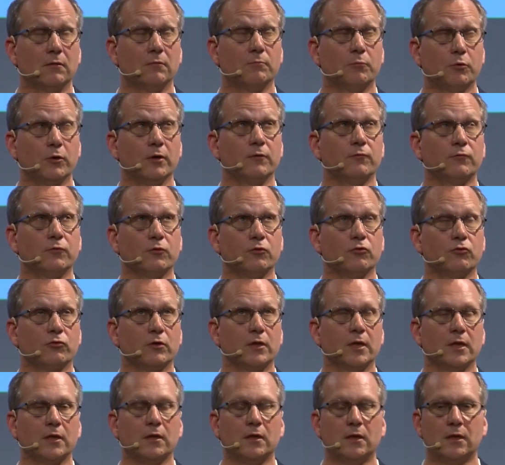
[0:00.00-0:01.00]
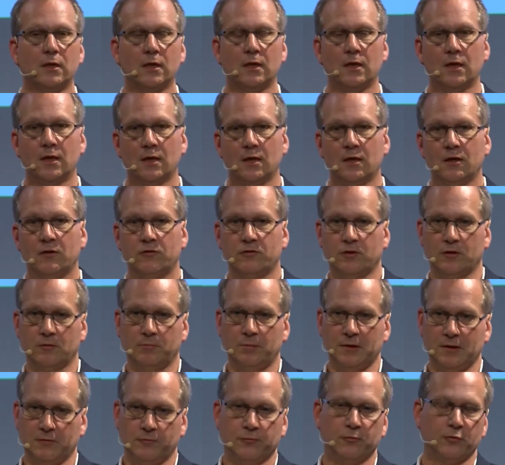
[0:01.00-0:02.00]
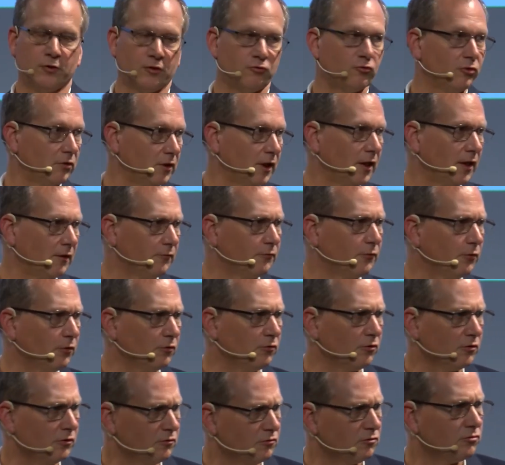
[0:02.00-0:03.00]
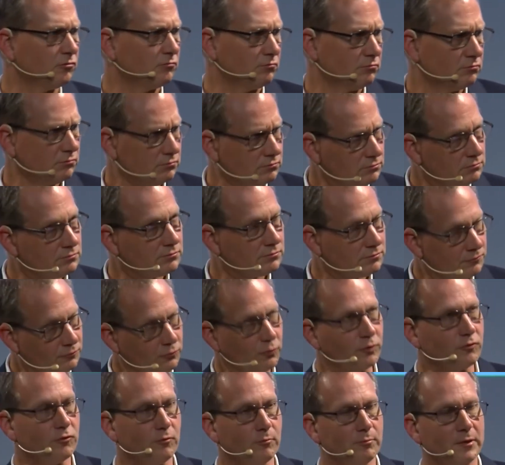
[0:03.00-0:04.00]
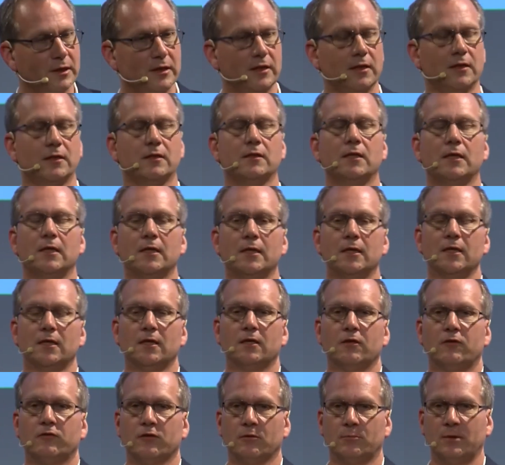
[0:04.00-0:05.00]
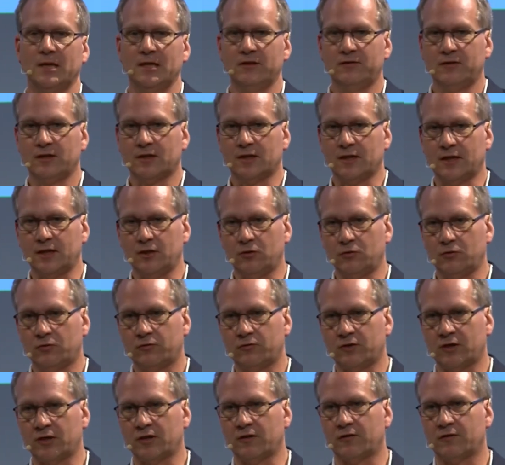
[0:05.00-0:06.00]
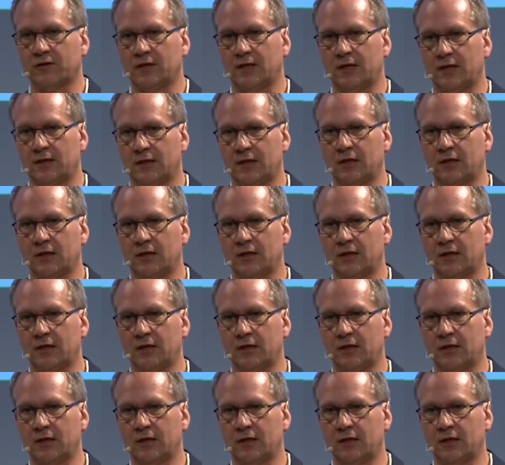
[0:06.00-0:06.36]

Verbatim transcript: point four trillion. uh, 0.4 trillion. So 400, yeah, 400, 400 billion. So basically, you start seeing